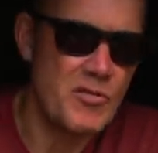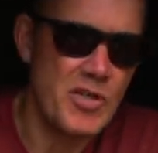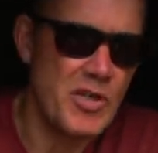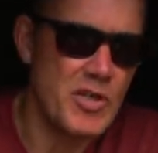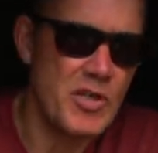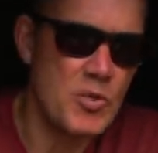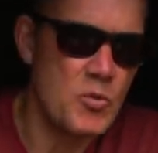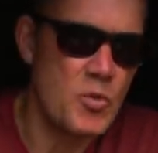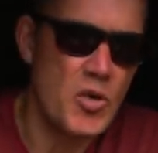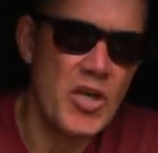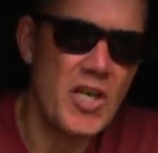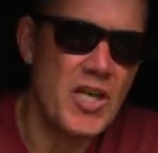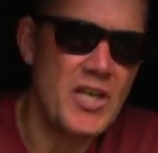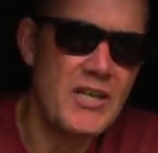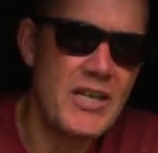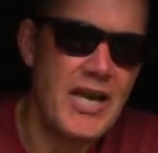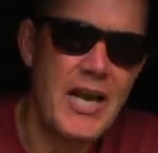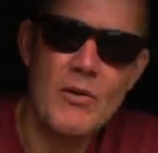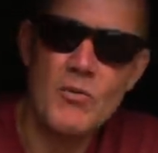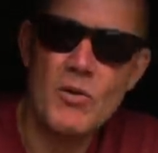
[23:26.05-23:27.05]
is
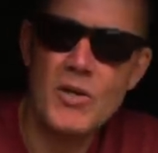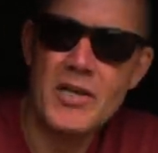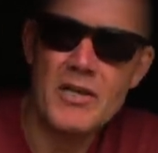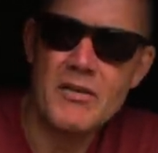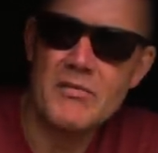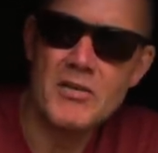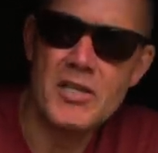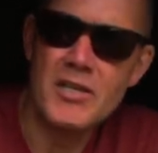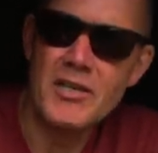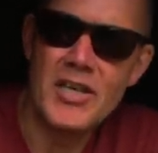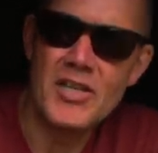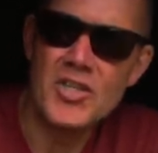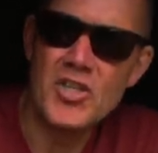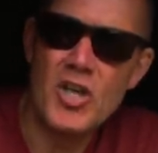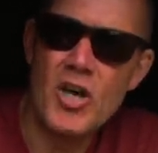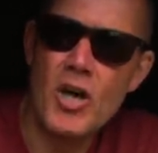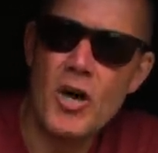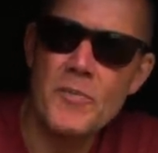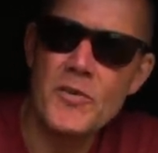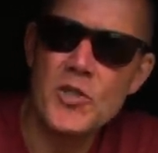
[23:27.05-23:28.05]
working now will still catch a
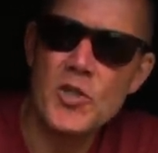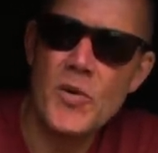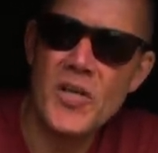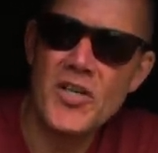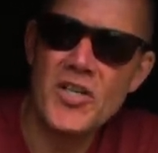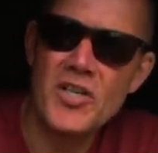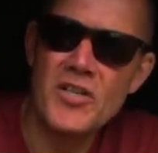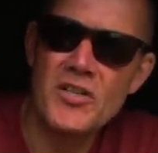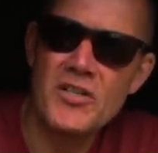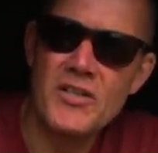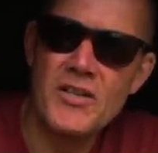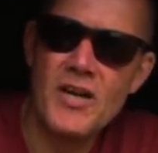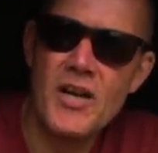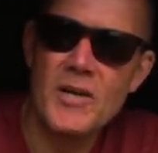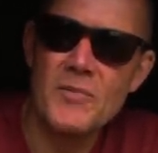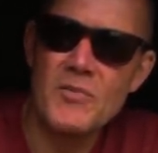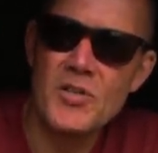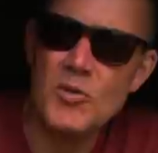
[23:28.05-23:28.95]
carp in 20 years' time.